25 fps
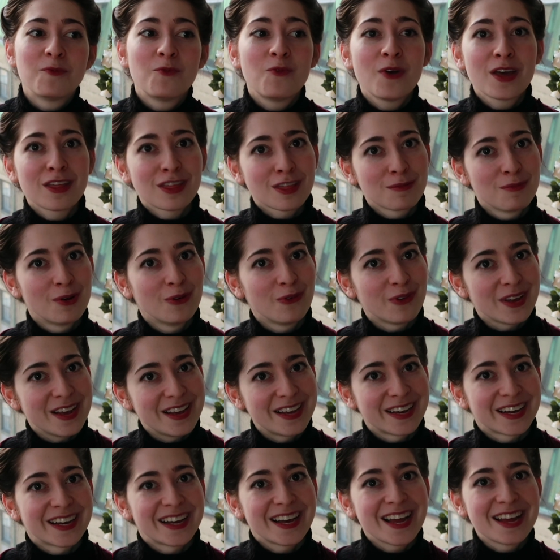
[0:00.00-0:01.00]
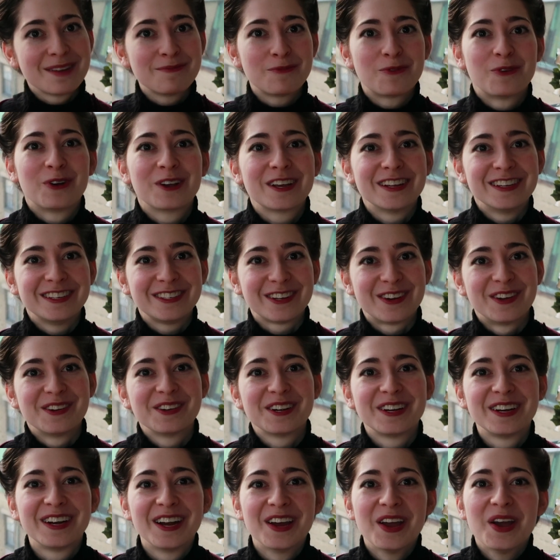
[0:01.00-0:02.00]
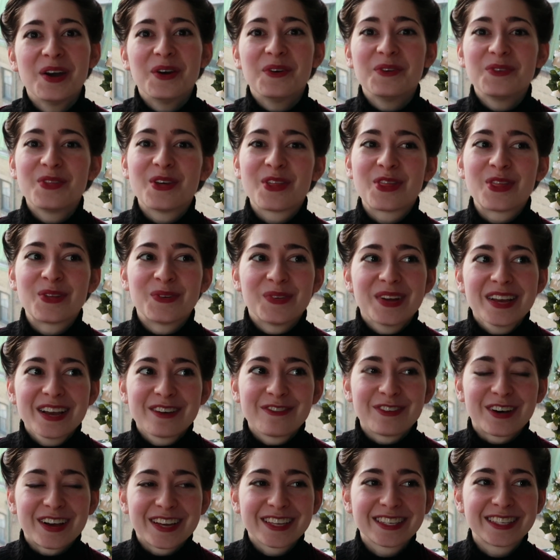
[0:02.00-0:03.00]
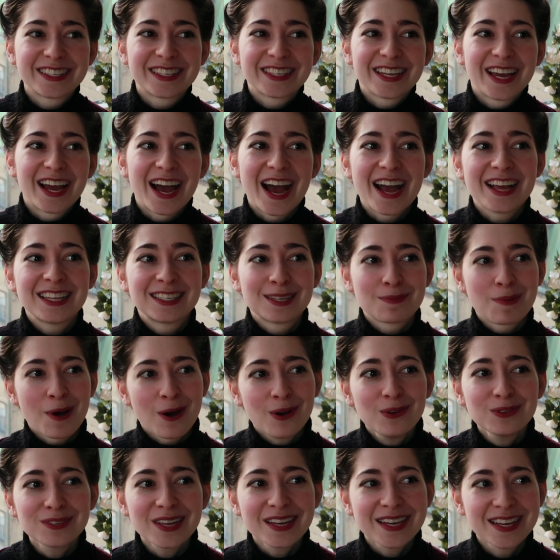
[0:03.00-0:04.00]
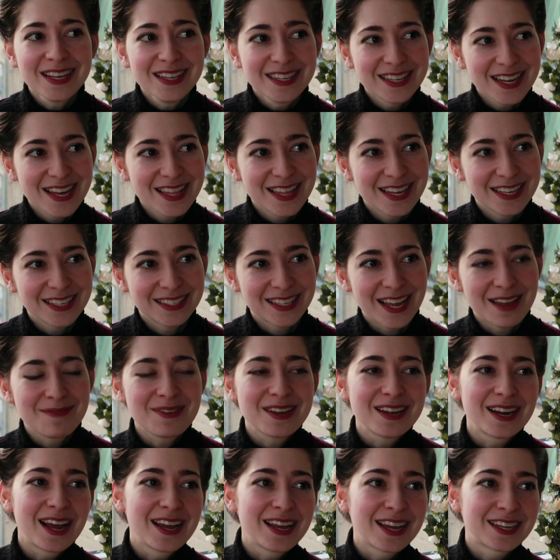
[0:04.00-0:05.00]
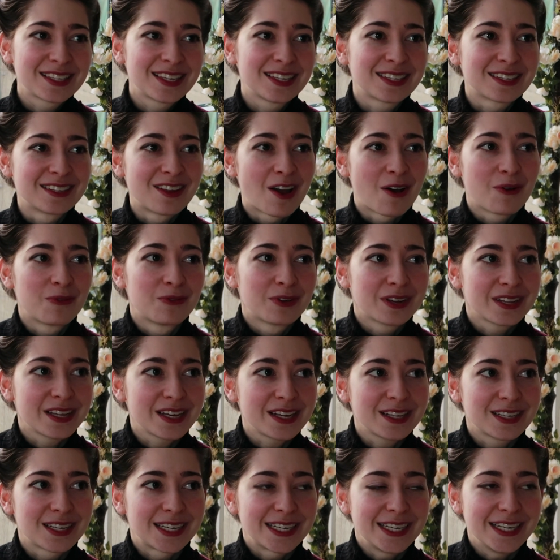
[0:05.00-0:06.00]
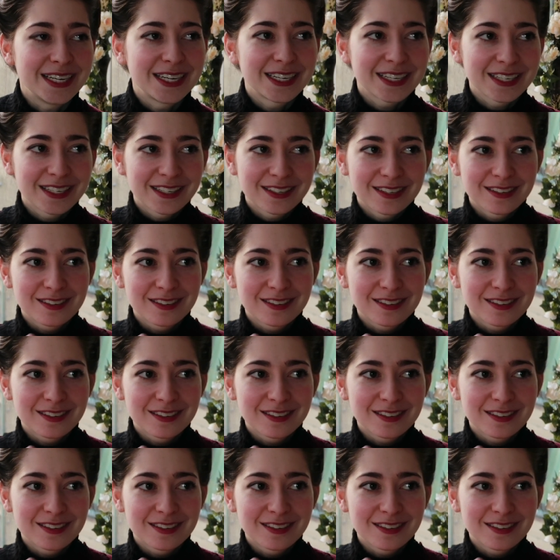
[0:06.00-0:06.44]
with Marika and Morgan Donner, the three of us, I suppose I can say this, I mean, I guess it's not really like